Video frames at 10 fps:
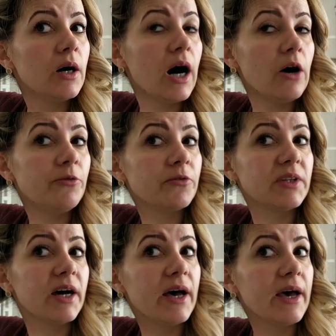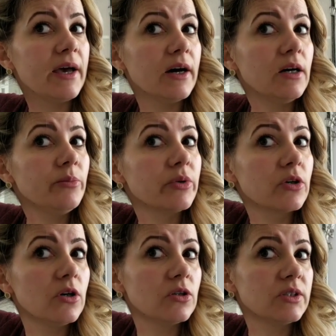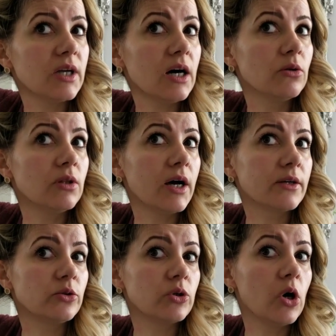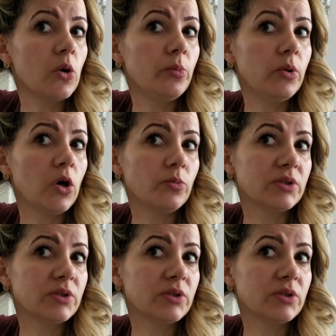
half of the hair, because I would like to go blonde,